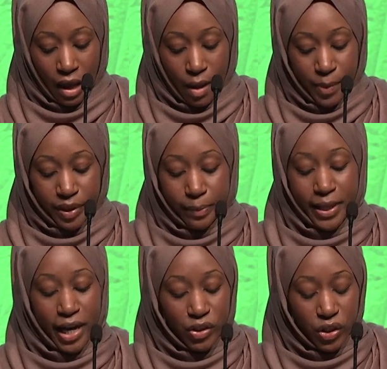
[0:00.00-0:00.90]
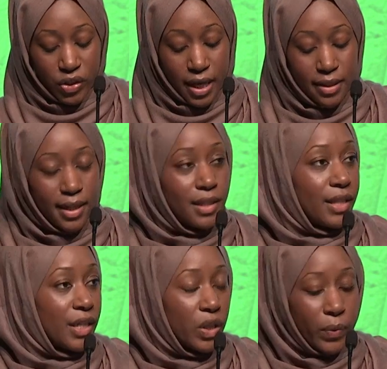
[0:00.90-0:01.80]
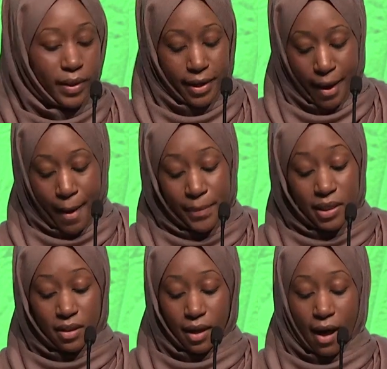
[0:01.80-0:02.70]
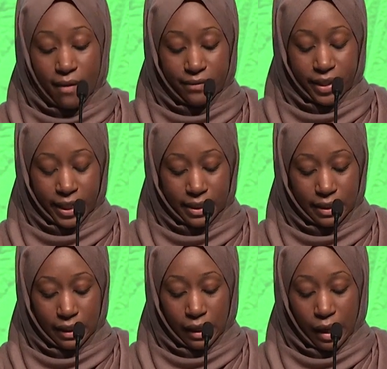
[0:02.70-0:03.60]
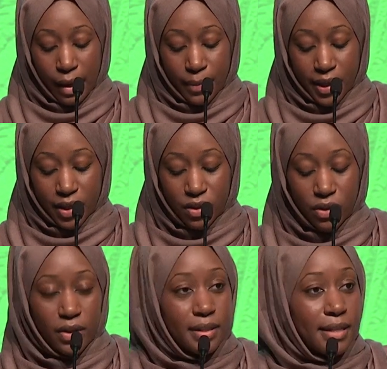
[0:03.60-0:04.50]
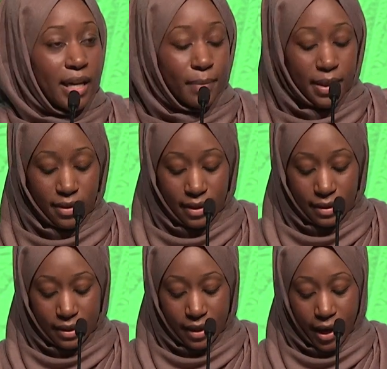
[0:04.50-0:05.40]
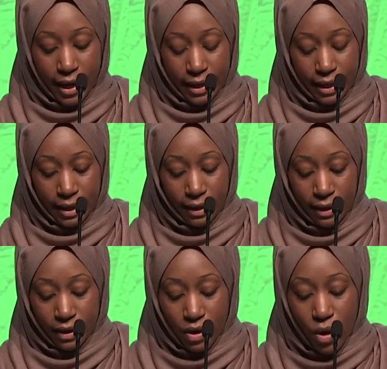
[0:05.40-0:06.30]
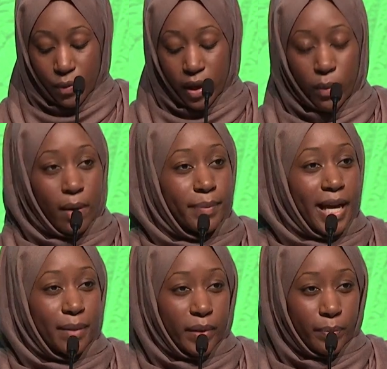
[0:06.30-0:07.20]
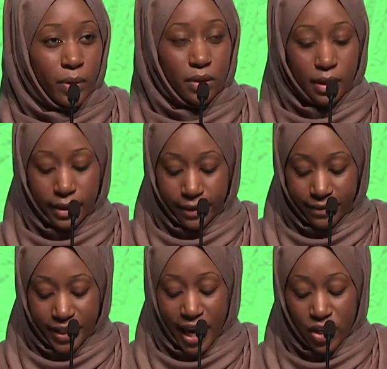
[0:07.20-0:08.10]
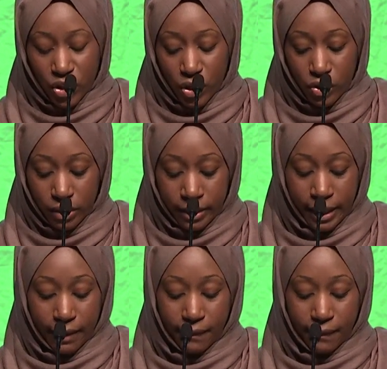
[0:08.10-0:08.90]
but the Black church has continually come into conflict because certain segments in society only want Black people to live tangentially,